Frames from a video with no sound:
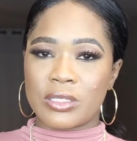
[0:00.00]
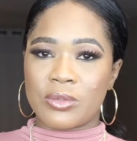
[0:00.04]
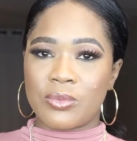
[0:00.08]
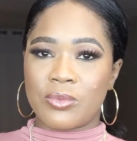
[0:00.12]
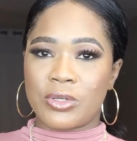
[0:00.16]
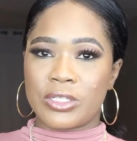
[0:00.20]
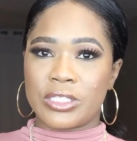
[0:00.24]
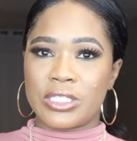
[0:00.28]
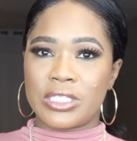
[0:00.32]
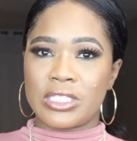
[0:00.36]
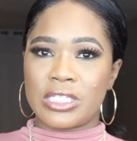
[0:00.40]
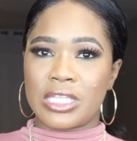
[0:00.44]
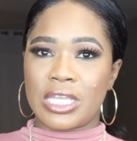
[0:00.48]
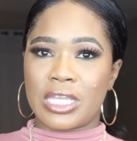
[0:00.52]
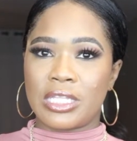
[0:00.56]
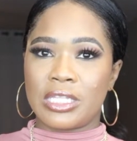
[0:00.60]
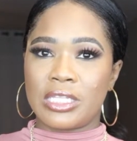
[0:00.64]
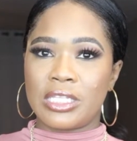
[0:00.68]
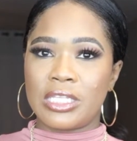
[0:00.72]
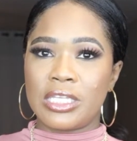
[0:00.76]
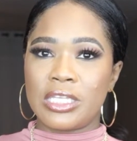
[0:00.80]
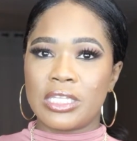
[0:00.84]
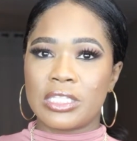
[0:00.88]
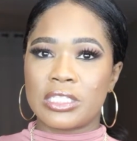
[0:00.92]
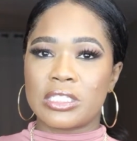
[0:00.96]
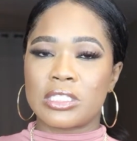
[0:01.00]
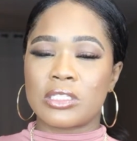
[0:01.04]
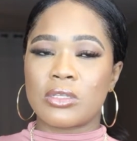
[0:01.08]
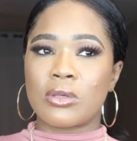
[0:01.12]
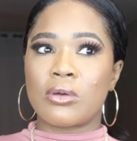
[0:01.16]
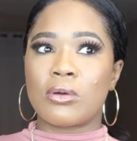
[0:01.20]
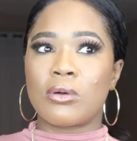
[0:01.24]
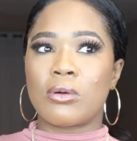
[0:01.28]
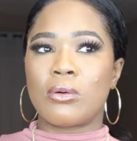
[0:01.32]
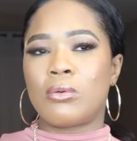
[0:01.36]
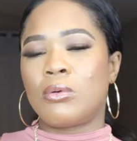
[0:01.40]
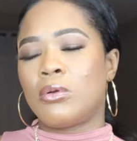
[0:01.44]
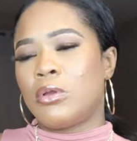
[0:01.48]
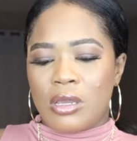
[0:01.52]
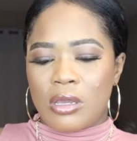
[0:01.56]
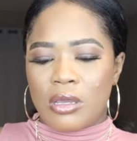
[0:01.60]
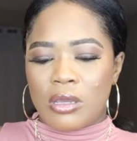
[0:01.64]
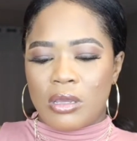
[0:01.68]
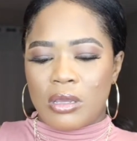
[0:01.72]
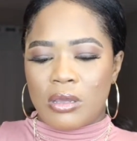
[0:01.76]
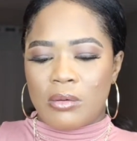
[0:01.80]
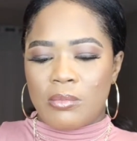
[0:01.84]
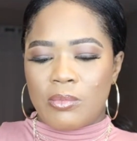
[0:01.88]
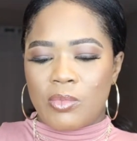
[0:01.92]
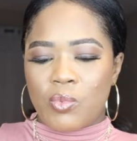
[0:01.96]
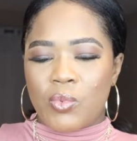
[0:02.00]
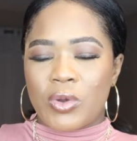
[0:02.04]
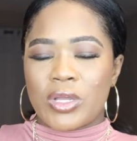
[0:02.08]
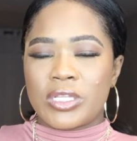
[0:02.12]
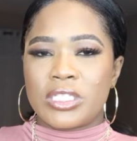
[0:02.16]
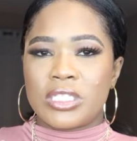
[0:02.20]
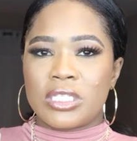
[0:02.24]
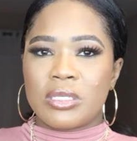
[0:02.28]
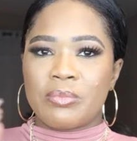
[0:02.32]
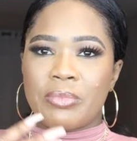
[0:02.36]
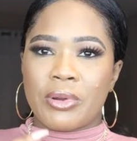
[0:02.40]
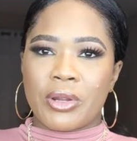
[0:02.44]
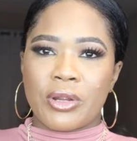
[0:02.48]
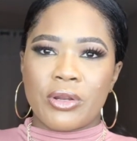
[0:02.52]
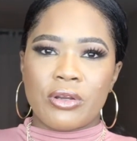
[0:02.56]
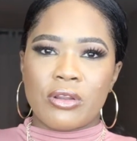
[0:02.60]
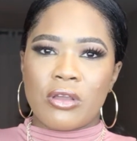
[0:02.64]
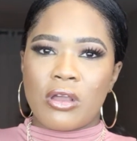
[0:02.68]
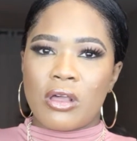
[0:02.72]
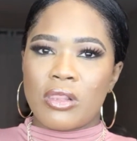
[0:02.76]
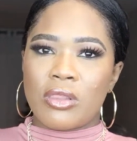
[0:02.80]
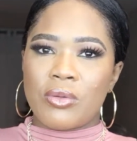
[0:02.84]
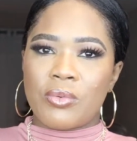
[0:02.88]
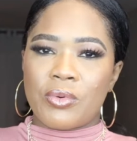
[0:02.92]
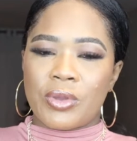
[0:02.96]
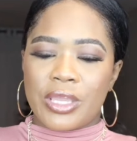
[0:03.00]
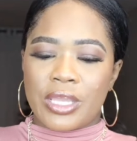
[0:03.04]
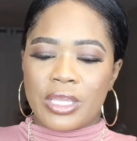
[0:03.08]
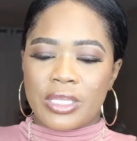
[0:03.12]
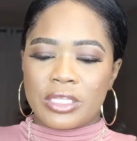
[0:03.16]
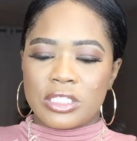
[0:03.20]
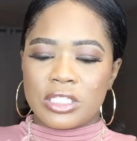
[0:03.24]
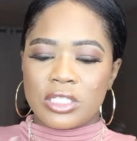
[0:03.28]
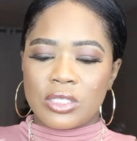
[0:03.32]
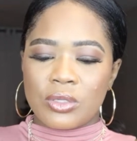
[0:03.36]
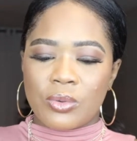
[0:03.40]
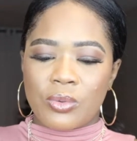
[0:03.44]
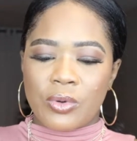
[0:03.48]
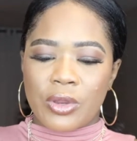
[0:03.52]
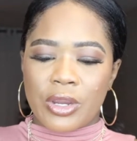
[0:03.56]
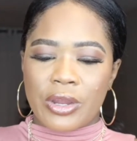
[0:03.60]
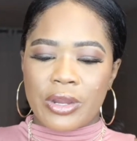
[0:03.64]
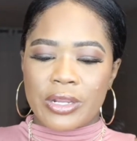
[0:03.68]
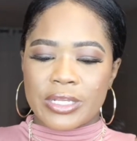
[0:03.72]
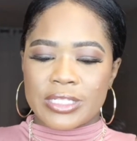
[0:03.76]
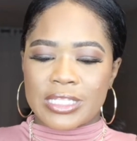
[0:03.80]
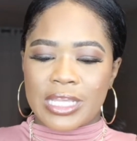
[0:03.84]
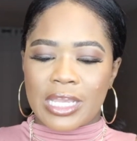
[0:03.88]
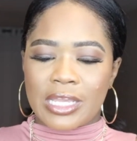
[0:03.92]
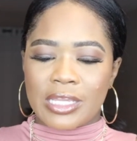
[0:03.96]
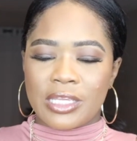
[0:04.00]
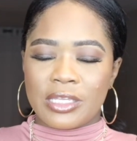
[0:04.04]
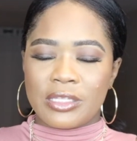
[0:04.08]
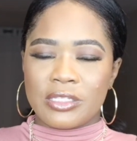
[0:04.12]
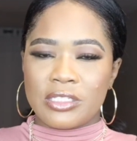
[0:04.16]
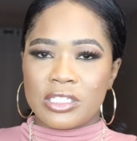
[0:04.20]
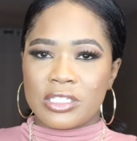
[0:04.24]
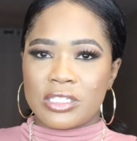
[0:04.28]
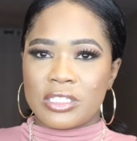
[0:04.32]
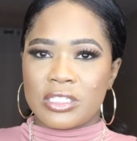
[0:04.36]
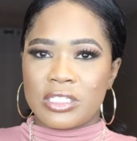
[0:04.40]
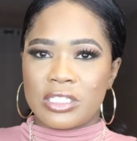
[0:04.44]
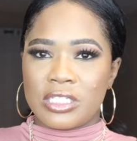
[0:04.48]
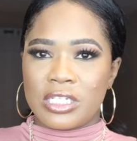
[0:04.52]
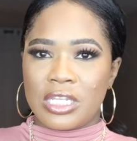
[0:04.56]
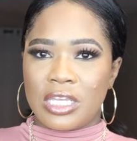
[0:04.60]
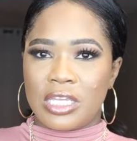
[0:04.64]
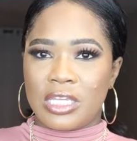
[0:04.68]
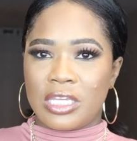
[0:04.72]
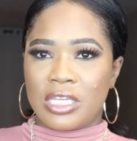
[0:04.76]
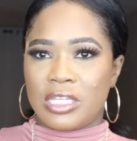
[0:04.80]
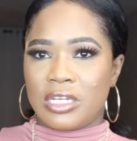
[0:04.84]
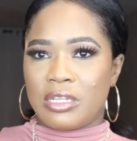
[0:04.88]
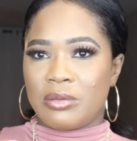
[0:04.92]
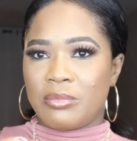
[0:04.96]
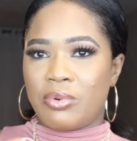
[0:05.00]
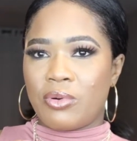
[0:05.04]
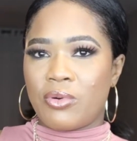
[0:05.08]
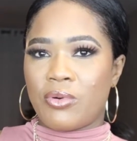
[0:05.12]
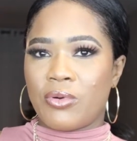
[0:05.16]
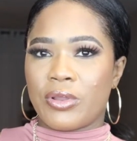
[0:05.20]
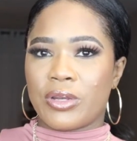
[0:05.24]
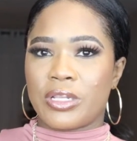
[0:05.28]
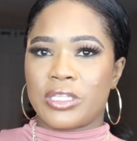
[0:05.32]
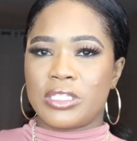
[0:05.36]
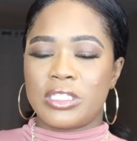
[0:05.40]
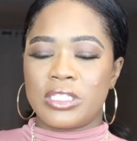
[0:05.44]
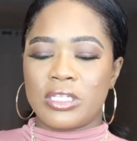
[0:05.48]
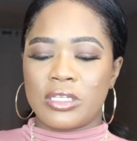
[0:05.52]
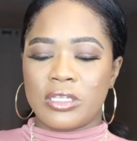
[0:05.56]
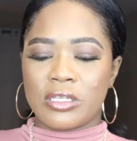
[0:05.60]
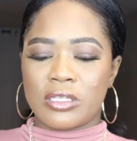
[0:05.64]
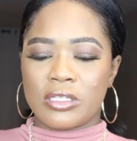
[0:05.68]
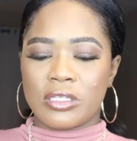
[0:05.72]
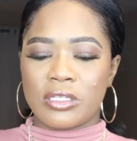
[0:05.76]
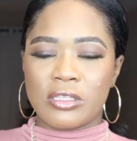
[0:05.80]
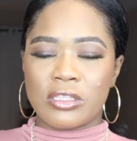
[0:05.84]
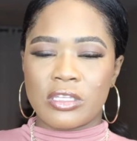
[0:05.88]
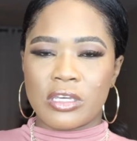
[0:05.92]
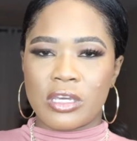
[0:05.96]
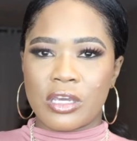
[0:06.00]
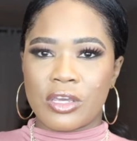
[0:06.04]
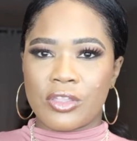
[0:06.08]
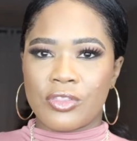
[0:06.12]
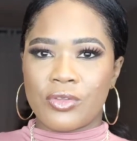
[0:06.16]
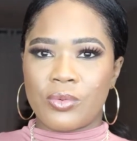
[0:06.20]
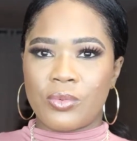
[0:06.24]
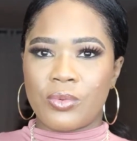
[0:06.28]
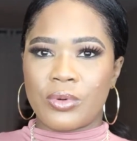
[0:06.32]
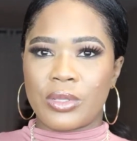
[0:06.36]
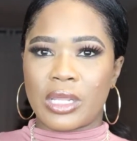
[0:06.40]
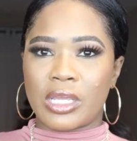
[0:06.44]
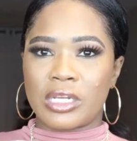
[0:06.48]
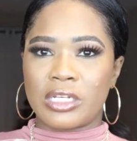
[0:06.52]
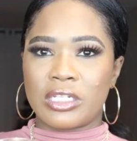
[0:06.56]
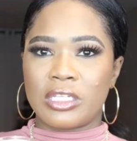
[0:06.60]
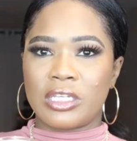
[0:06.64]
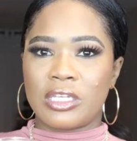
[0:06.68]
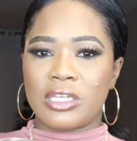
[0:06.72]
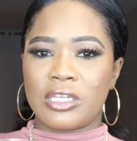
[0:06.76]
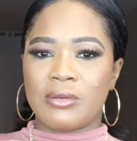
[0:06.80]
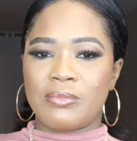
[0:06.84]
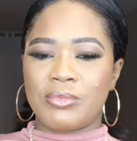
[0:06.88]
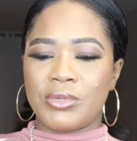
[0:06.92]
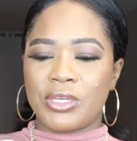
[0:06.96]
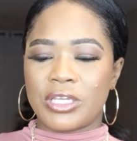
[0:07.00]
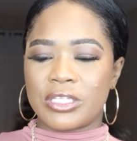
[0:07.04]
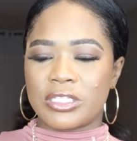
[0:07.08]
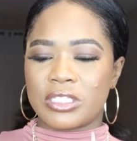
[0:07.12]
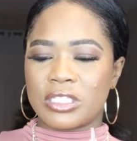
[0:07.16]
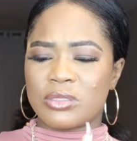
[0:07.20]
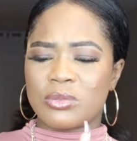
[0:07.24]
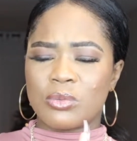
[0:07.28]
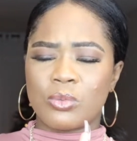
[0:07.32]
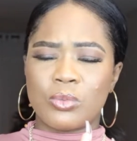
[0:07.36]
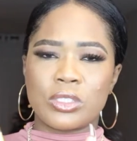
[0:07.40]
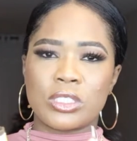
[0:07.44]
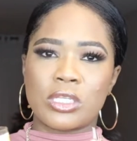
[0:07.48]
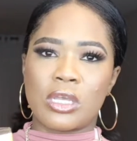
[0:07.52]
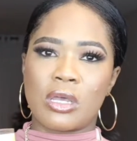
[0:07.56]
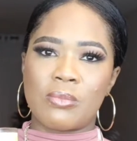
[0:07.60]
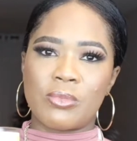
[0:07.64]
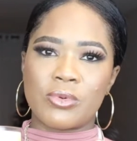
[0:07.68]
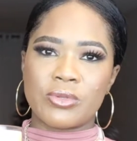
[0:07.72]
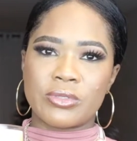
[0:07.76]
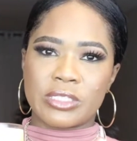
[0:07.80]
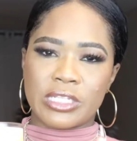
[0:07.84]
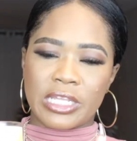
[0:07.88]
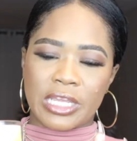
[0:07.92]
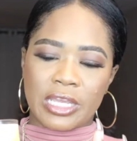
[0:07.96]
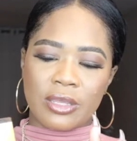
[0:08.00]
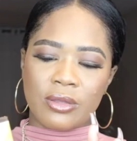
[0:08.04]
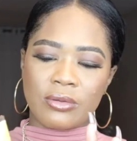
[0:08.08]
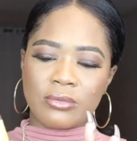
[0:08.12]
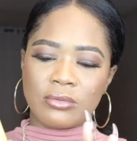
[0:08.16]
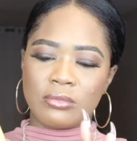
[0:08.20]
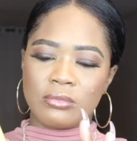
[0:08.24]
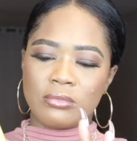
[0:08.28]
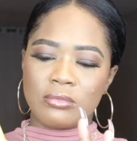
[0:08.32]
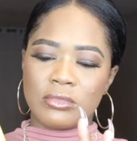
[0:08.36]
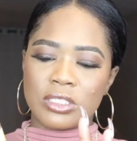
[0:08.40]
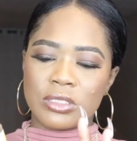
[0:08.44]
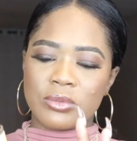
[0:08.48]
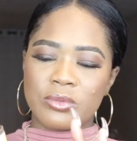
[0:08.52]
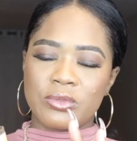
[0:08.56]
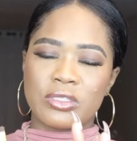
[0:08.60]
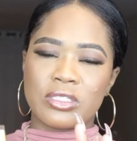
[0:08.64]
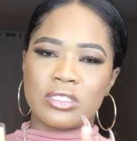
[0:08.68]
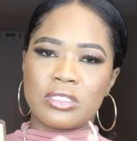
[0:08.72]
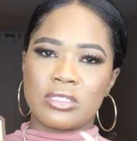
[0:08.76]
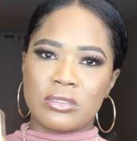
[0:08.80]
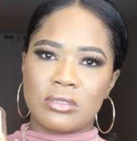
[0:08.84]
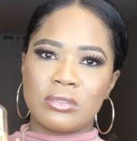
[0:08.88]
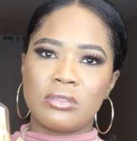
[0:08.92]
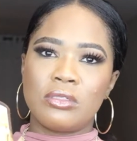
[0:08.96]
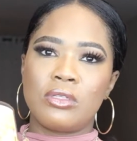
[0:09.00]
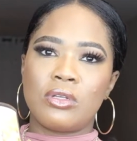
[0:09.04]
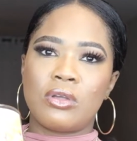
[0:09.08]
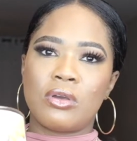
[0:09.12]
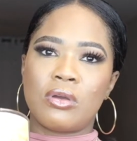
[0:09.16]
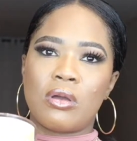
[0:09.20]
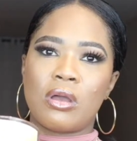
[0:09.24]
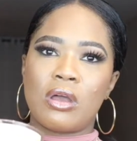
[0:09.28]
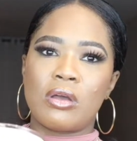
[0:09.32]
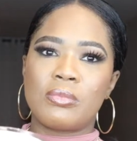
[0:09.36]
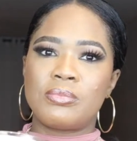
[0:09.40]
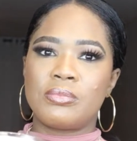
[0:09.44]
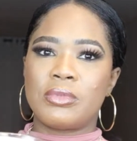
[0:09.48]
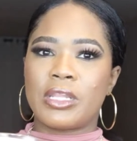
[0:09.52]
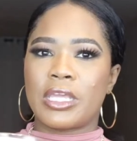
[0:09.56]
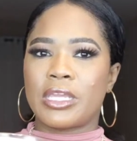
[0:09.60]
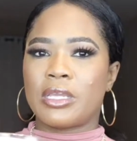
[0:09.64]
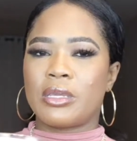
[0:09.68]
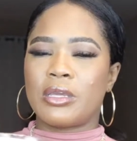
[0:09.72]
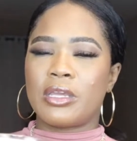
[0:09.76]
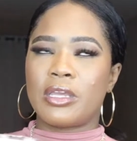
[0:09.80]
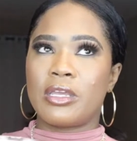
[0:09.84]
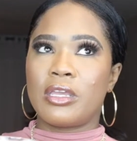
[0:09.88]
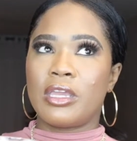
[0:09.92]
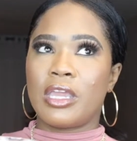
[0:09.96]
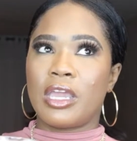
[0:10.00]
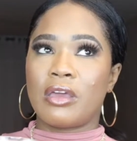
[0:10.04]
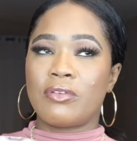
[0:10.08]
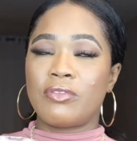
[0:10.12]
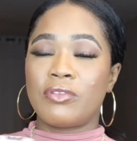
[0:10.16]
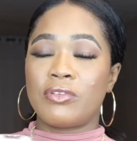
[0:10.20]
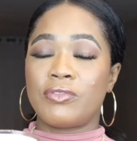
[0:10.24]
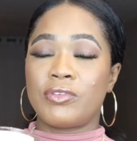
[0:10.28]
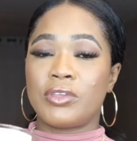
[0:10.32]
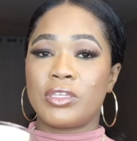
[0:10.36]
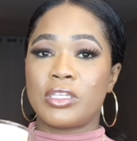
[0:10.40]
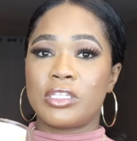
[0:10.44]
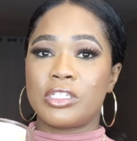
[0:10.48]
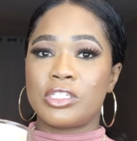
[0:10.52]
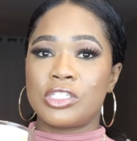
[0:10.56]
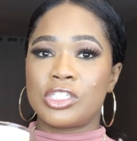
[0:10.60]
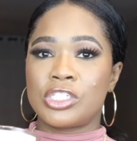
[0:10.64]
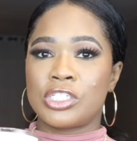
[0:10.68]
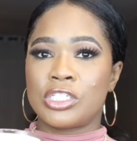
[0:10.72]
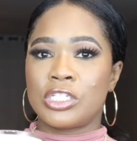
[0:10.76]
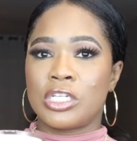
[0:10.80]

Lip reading: would stay lit. So once it burned all the way to whereas I can just take it and pour it into the other one, I did, because this one was almost down. This was, you know, up like a 1/2 inch